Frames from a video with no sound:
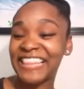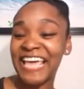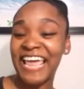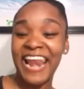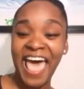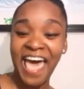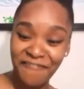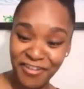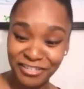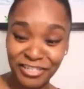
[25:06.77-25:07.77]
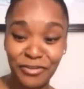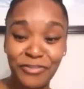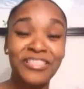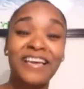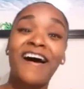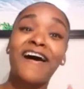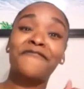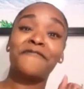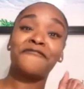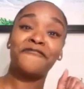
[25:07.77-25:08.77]
than ever. So
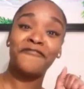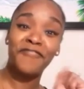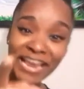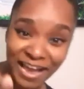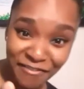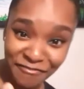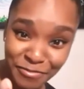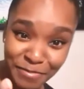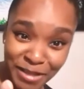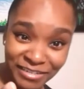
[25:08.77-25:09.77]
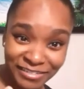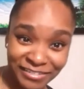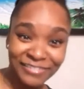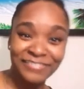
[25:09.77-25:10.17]
com- reconfirmation.